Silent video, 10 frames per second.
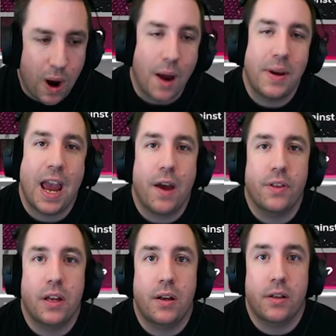While we have
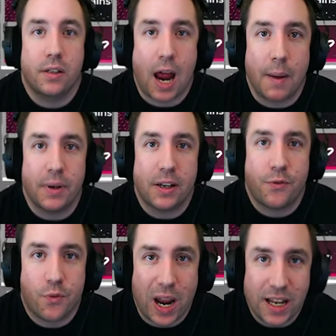the topic
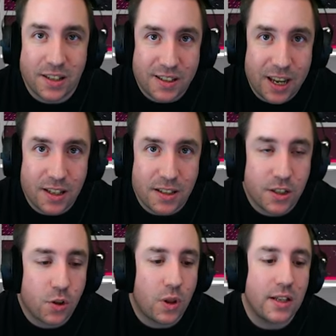of ranked
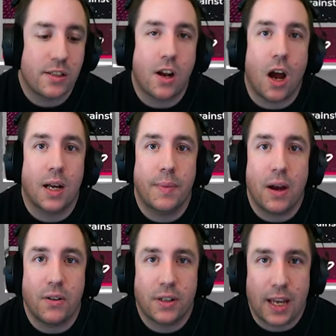seasons, let's talk
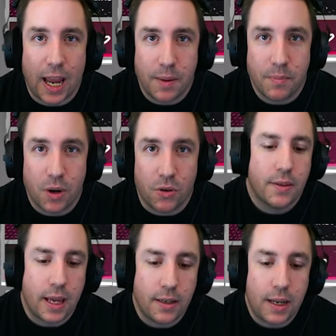about game mode.
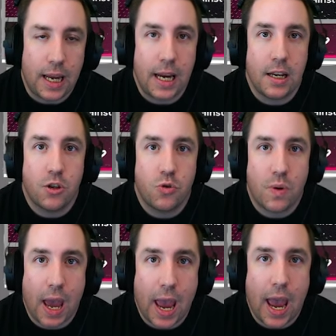They need
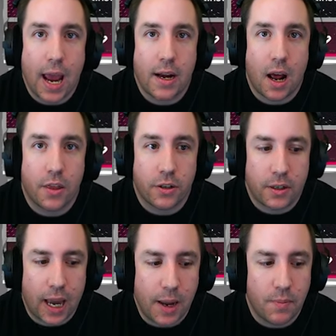to add other
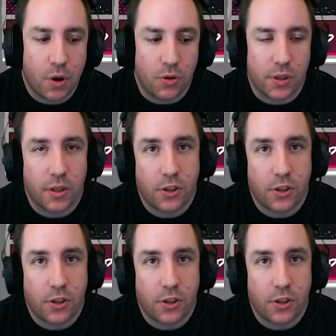game modes.